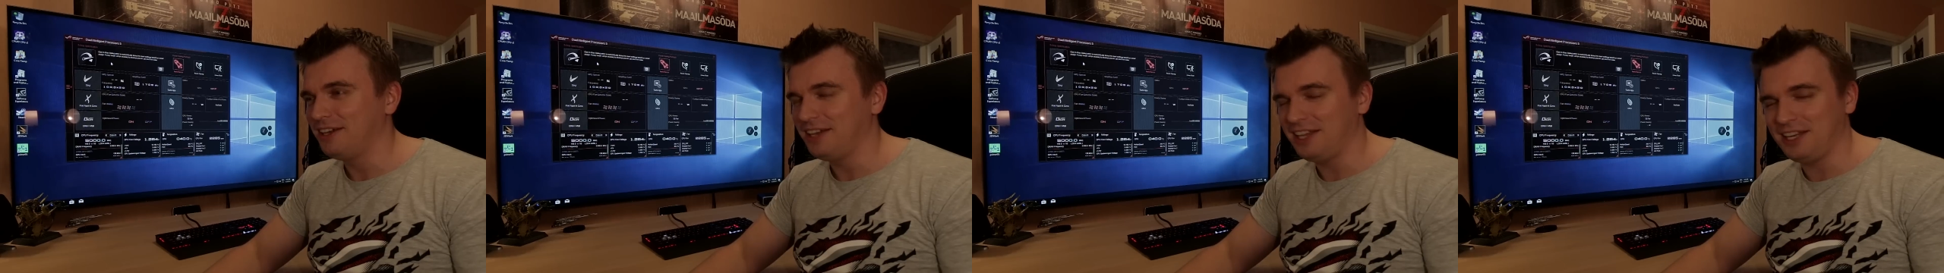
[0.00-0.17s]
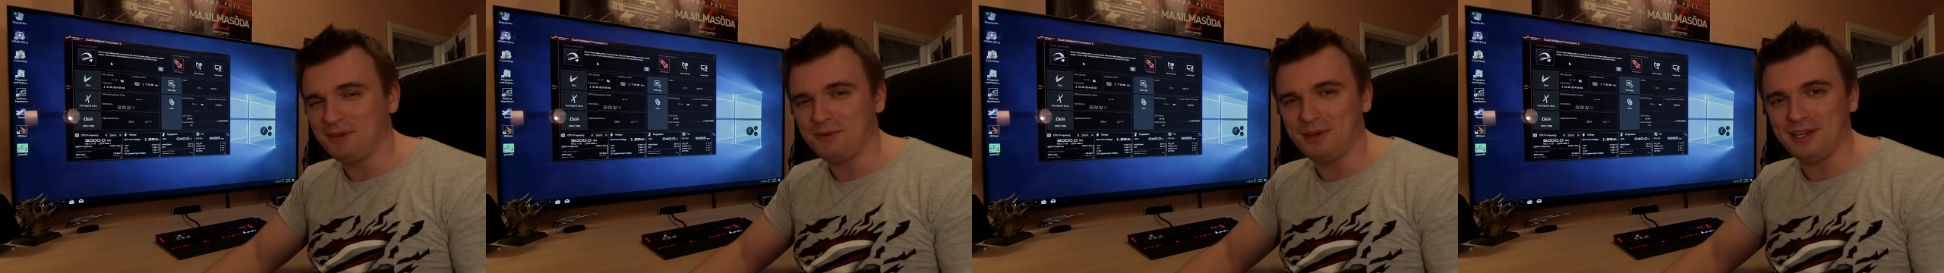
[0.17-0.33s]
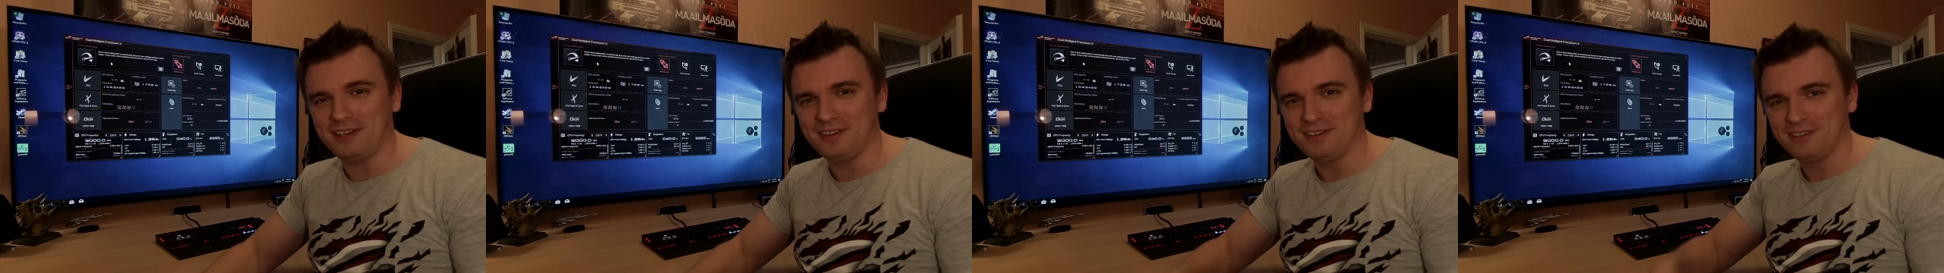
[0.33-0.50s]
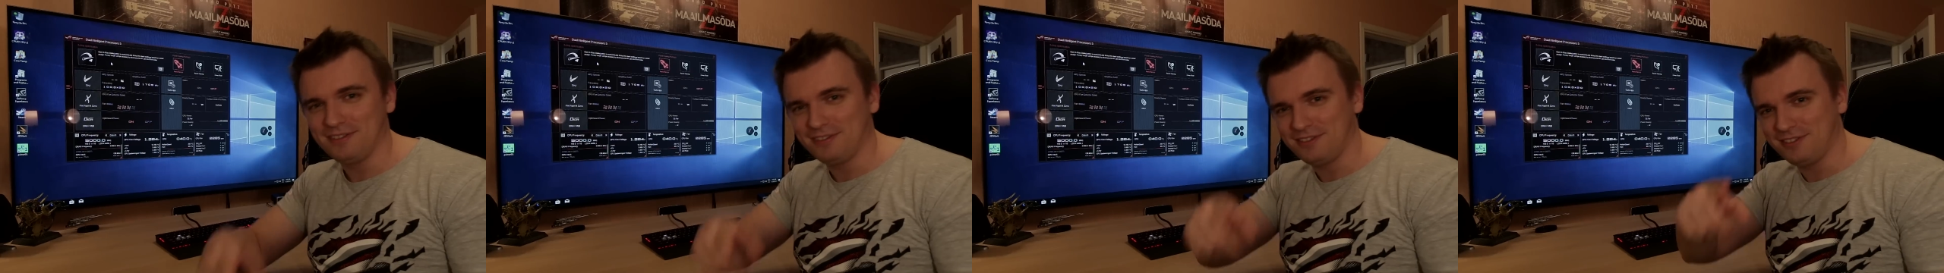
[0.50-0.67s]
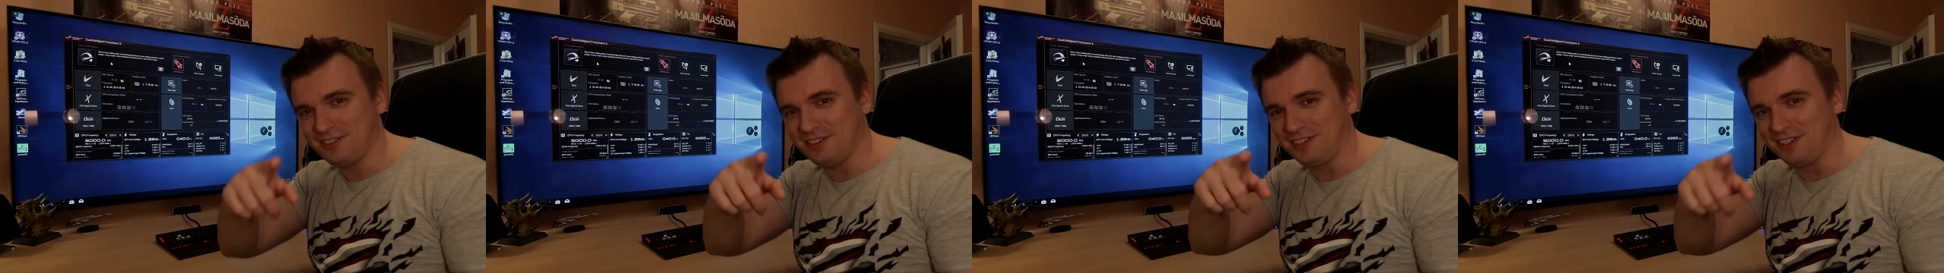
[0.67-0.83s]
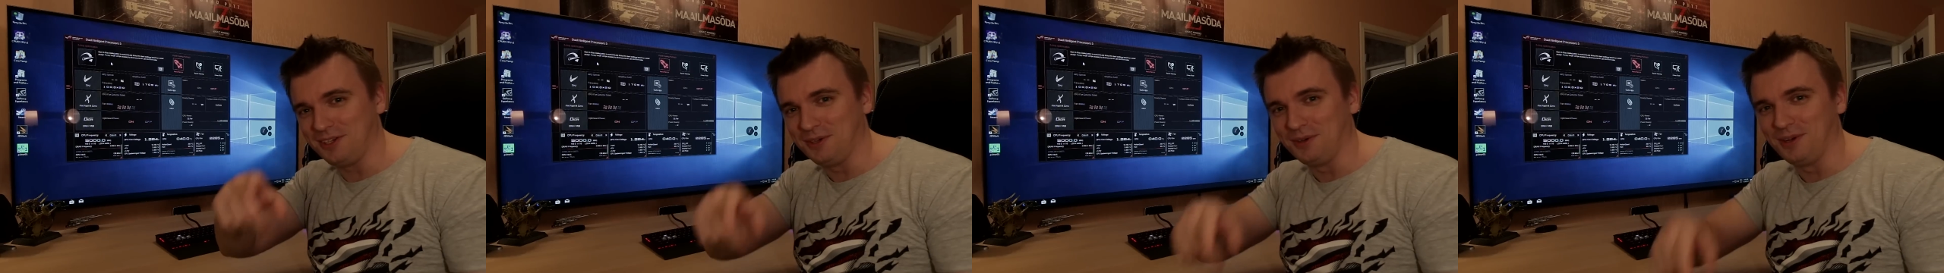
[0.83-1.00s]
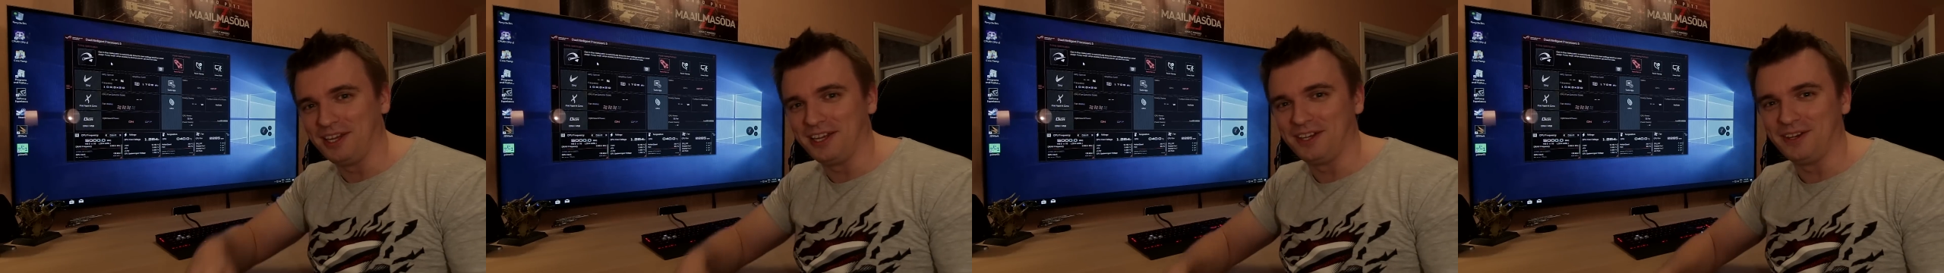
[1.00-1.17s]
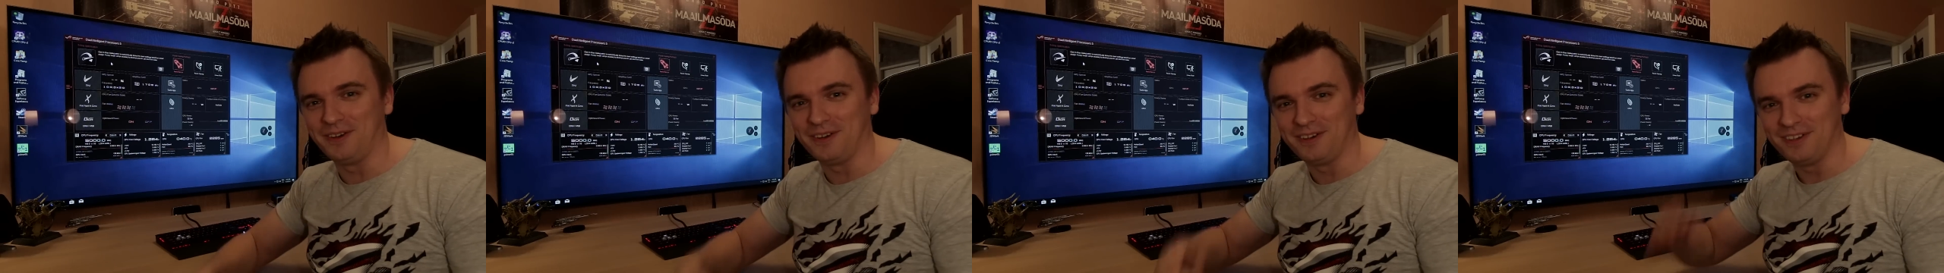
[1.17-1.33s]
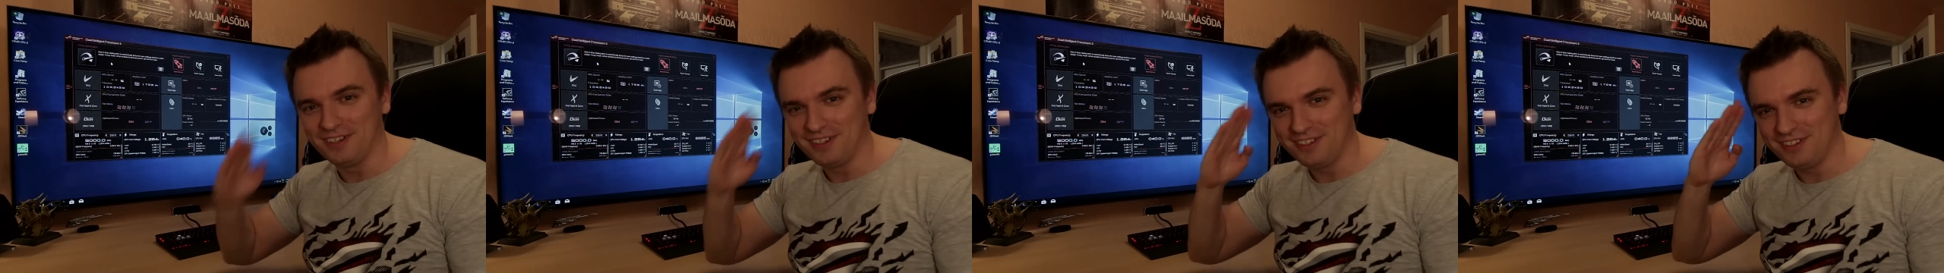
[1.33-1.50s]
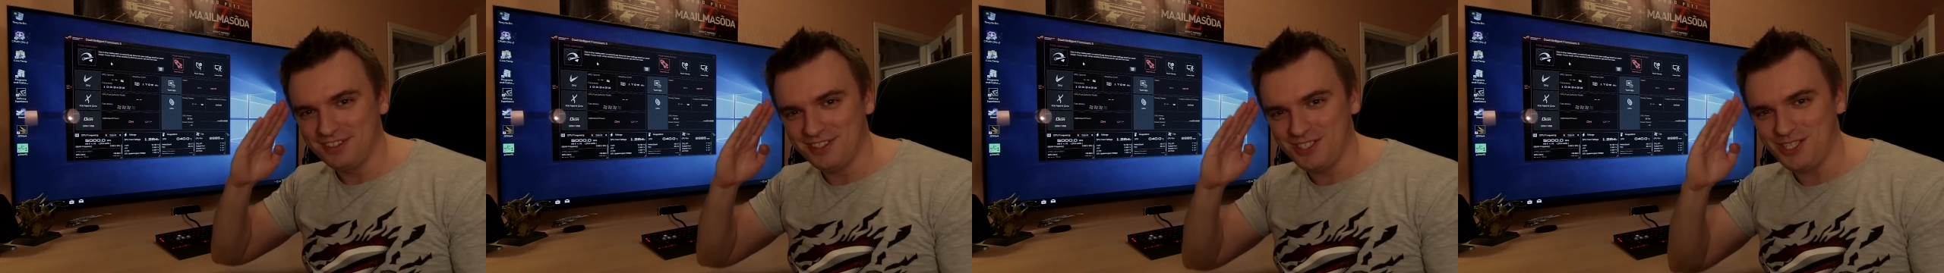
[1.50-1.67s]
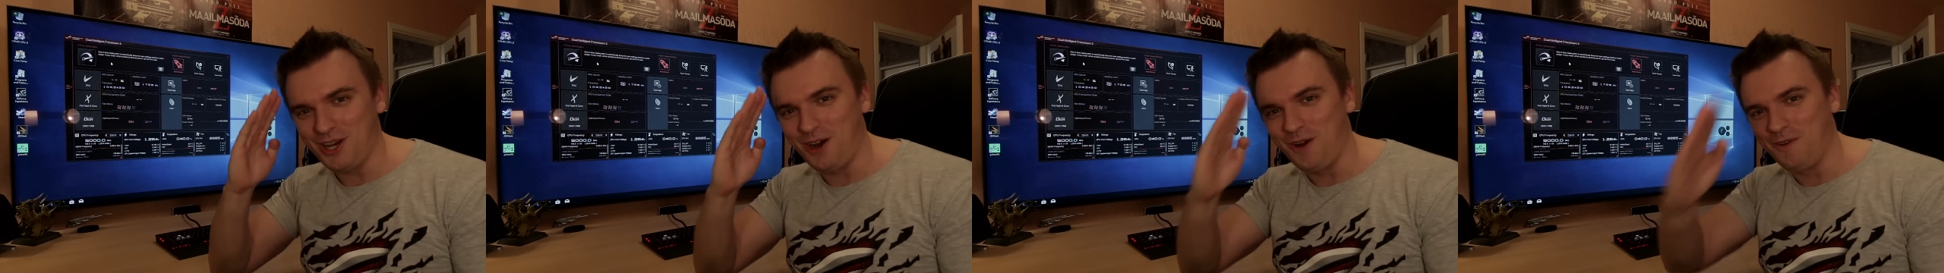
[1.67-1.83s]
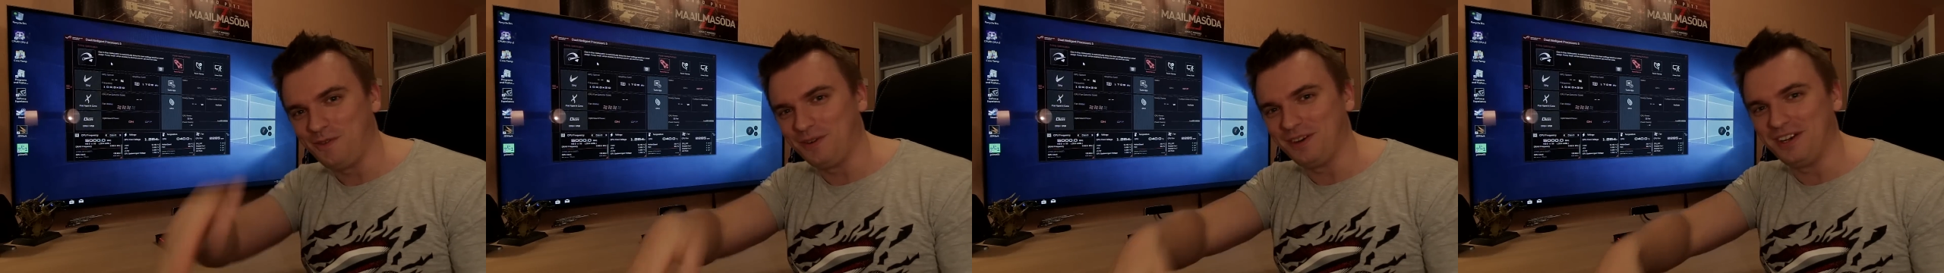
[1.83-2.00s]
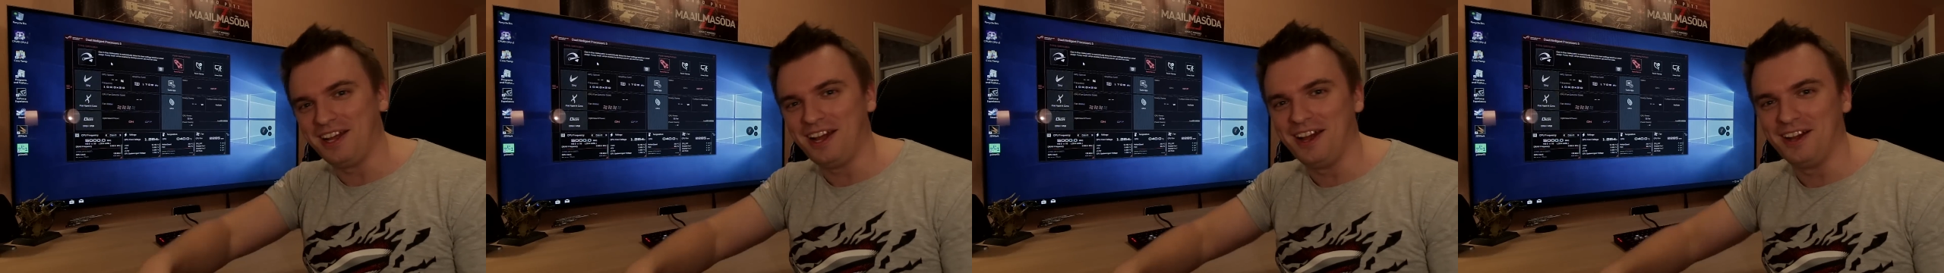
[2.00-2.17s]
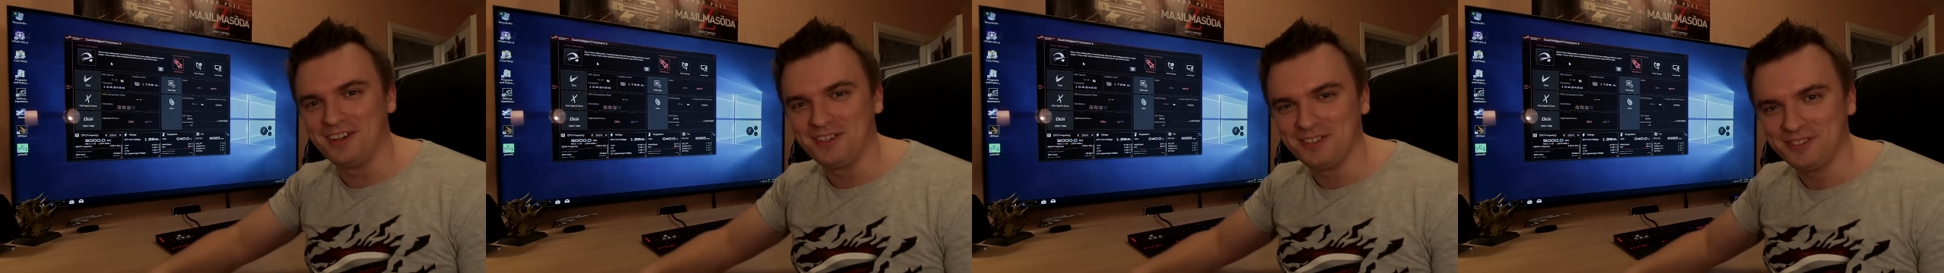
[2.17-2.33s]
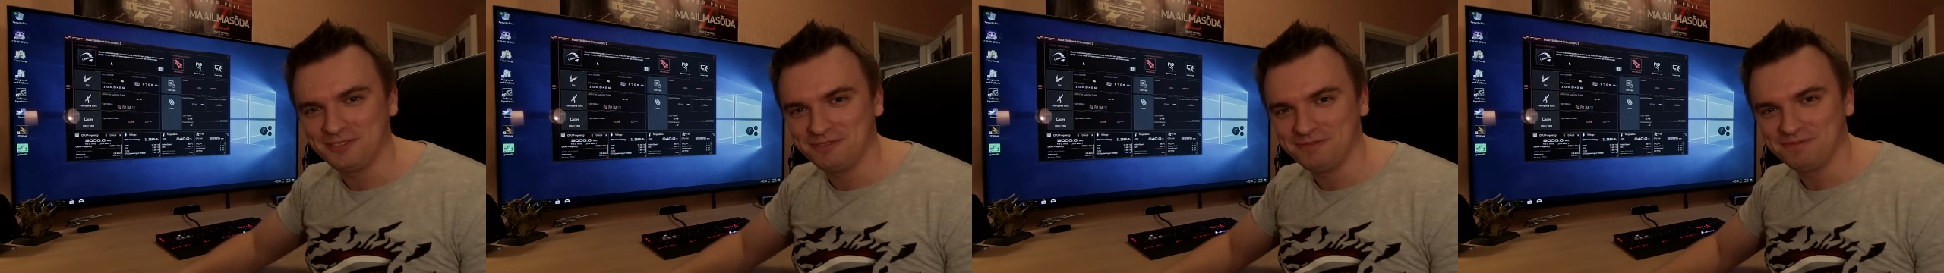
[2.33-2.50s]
Anyway, see you later. Ciao for now.